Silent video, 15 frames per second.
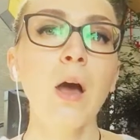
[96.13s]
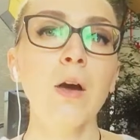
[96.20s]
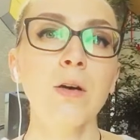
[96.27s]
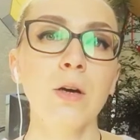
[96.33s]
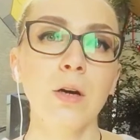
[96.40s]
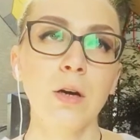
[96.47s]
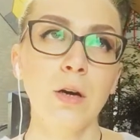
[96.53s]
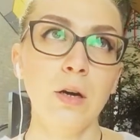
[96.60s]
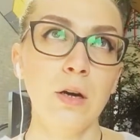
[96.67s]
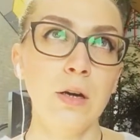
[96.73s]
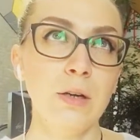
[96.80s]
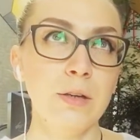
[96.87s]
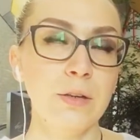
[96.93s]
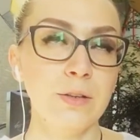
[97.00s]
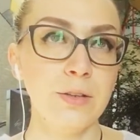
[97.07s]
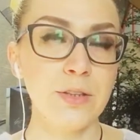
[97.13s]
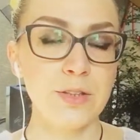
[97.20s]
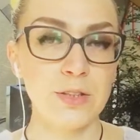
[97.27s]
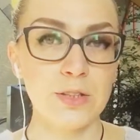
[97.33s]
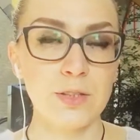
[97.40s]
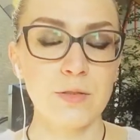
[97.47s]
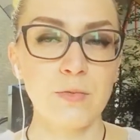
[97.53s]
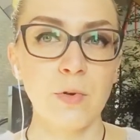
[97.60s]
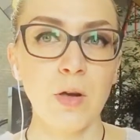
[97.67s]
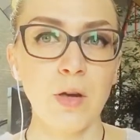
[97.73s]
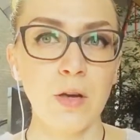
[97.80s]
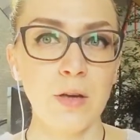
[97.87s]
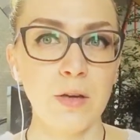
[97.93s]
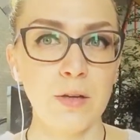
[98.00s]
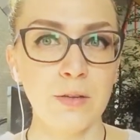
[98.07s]
uh, this uh,
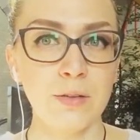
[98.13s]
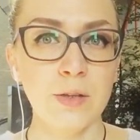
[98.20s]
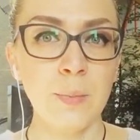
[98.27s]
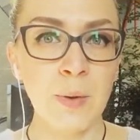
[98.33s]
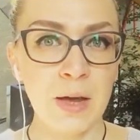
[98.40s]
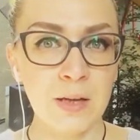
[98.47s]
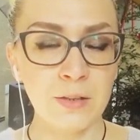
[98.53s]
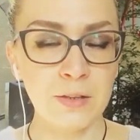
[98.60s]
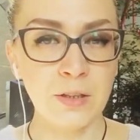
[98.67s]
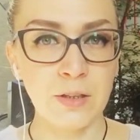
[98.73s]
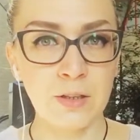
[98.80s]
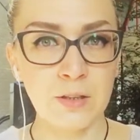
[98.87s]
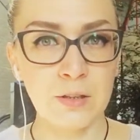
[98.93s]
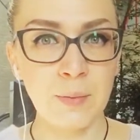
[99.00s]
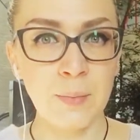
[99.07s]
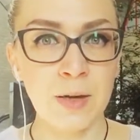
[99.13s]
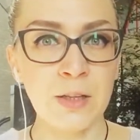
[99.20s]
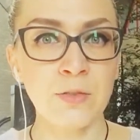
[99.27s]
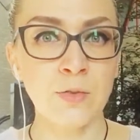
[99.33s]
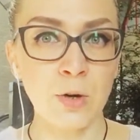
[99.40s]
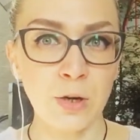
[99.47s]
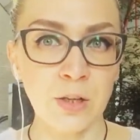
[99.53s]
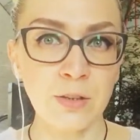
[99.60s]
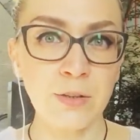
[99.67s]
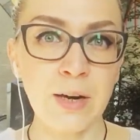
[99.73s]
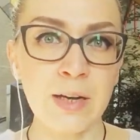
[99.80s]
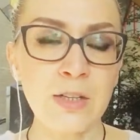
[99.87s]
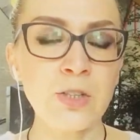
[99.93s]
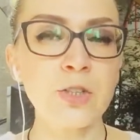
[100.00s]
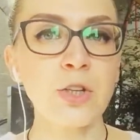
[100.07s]
the, main, the, the main working
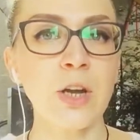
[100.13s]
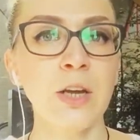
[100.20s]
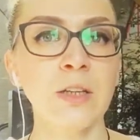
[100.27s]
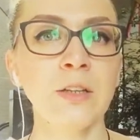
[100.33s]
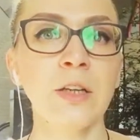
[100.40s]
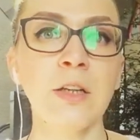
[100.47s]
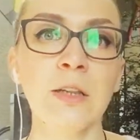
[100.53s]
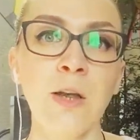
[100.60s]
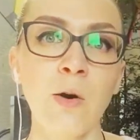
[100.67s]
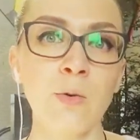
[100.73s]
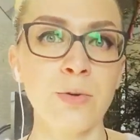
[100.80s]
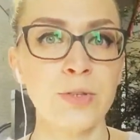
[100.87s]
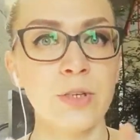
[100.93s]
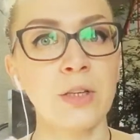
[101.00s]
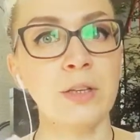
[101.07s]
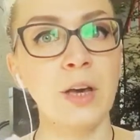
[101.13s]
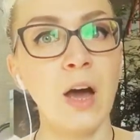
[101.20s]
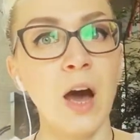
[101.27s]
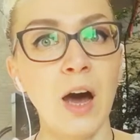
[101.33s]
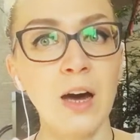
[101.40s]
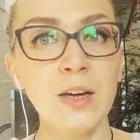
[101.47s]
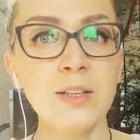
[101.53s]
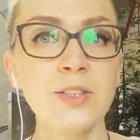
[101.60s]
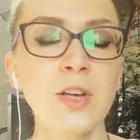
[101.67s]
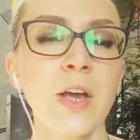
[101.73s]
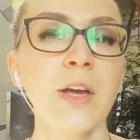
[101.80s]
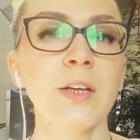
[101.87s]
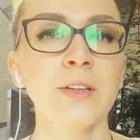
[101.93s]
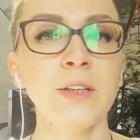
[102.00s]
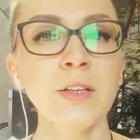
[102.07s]
range and the lows and the highs,
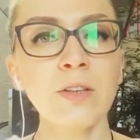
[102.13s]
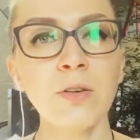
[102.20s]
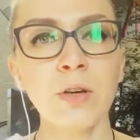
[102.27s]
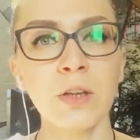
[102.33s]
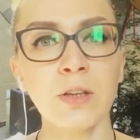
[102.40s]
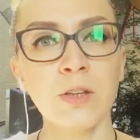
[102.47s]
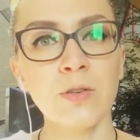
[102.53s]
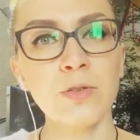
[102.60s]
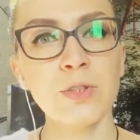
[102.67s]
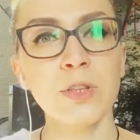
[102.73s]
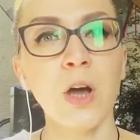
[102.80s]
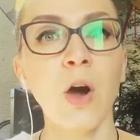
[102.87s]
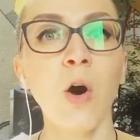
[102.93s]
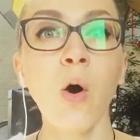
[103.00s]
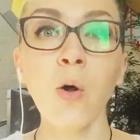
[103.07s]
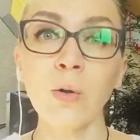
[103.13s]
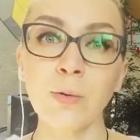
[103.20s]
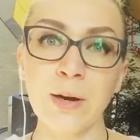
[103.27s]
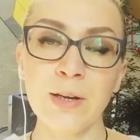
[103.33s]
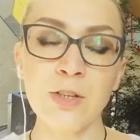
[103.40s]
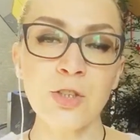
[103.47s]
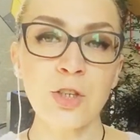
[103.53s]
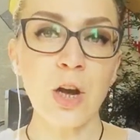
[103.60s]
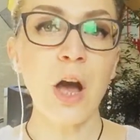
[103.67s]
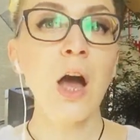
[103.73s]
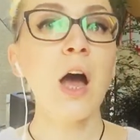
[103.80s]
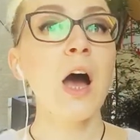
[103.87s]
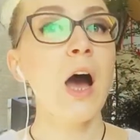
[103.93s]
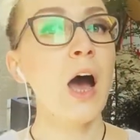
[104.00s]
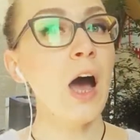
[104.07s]
then you can use the whole range.
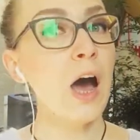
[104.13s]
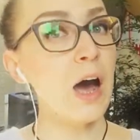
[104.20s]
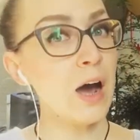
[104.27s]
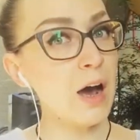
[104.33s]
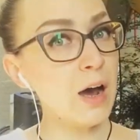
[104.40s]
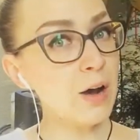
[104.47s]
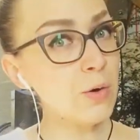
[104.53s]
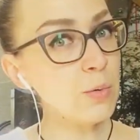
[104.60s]
How